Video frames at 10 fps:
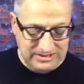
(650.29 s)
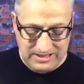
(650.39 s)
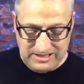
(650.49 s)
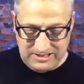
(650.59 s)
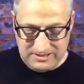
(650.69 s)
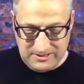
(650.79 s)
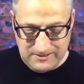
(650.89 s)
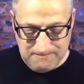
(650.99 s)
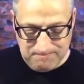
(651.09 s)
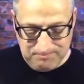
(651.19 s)
And,
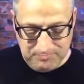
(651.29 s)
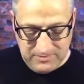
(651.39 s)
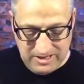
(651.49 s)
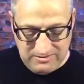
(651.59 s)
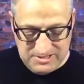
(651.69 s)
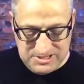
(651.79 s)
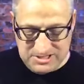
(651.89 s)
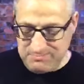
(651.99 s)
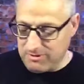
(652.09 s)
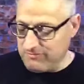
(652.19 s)
um, and this is the
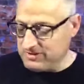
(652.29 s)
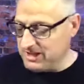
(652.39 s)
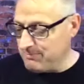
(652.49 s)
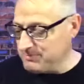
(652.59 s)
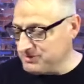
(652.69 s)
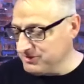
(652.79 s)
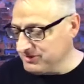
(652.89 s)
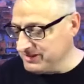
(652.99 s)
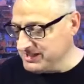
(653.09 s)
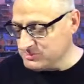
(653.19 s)
perfect
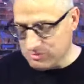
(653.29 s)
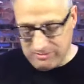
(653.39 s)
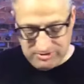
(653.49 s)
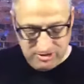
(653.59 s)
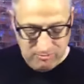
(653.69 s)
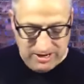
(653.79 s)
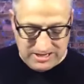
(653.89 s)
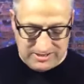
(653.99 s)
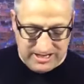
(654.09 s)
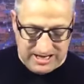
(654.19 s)
opportunity as we're able to go back
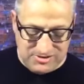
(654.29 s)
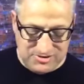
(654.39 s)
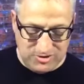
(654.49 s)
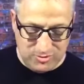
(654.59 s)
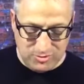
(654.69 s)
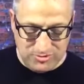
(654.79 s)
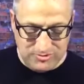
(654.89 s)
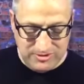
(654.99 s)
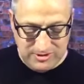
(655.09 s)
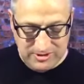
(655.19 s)
to the house of the Lord
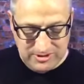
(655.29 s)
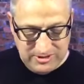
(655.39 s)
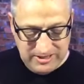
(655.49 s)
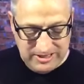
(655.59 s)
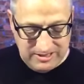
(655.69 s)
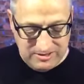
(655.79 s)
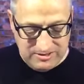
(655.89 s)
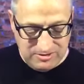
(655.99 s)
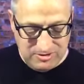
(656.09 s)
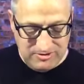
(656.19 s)
and uh,
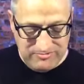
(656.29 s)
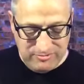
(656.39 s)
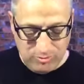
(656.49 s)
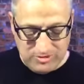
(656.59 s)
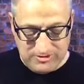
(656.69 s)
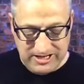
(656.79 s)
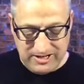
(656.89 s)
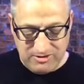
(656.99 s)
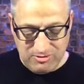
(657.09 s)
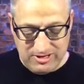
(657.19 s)
looking forward to
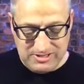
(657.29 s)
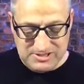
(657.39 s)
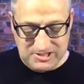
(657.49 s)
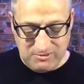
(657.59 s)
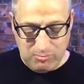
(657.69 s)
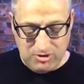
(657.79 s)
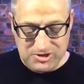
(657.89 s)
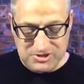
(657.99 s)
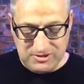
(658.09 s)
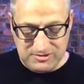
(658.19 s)
that great
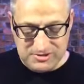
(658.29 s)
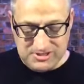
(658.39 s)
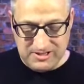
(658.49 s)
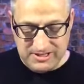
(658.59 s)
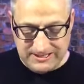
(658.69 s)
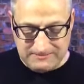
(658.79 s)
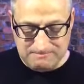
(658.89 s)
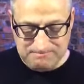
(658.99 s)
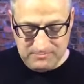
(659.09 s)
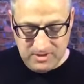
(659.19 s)
celebration on Sunday.
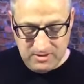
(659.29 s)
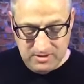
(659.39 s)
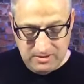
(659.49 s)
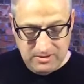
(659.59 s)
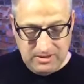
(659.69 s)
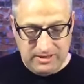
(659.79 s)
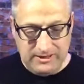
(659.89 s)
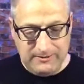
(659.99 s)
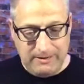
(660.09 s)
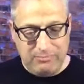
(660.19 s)

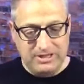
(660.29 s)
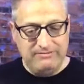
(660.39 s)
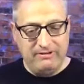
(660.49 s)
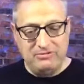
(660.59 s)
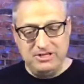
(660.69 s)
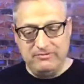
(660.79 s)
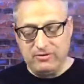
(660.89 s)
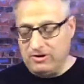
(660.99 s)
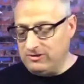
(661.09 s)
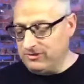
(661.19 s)
Uh, I believe I've
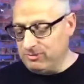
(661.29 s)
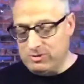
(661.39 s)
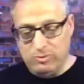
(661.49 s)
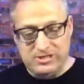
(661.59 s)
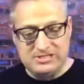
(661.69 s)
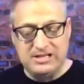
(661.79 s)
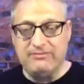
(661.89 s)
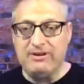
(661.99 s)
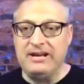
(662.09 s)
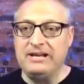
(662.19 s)
covered all the requests that
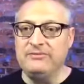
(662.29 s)
I've had.